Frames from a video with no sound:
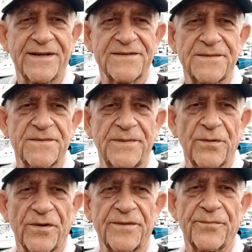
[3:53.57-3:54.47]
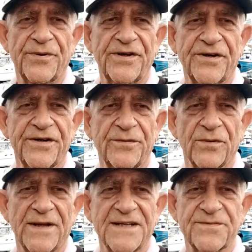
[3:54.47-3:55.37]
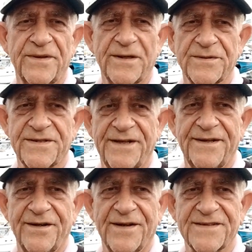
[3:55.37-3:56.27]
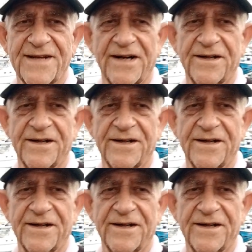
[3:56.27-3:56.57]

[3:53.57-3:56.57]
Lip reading: seems to be working pretty good, where last week I would say, that's